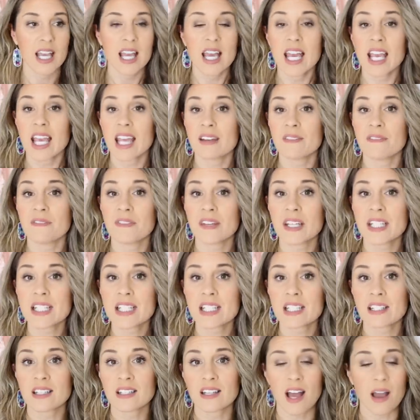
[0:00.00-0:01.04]
it fits
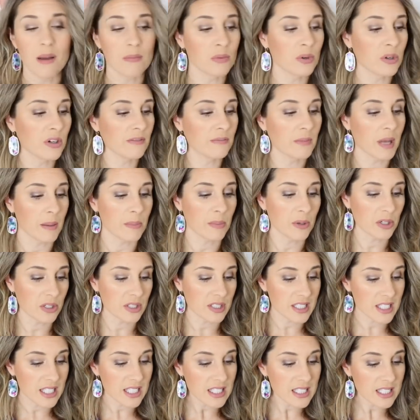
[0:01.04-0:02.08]
in a lot more of my
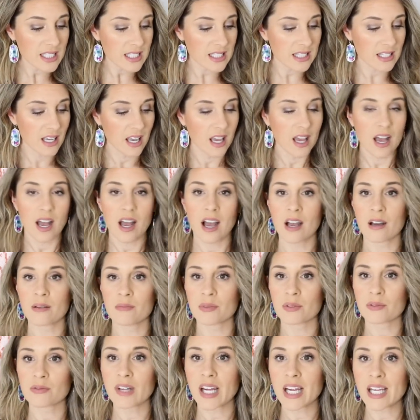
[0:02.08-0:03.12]
purses.
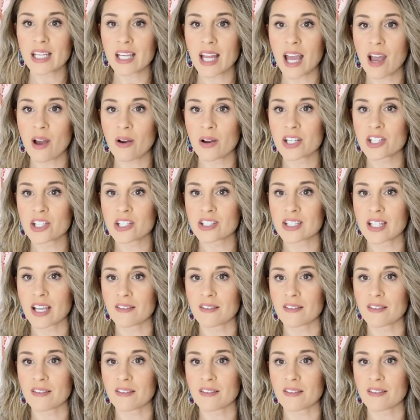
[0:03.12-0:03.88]
Um, right now I just have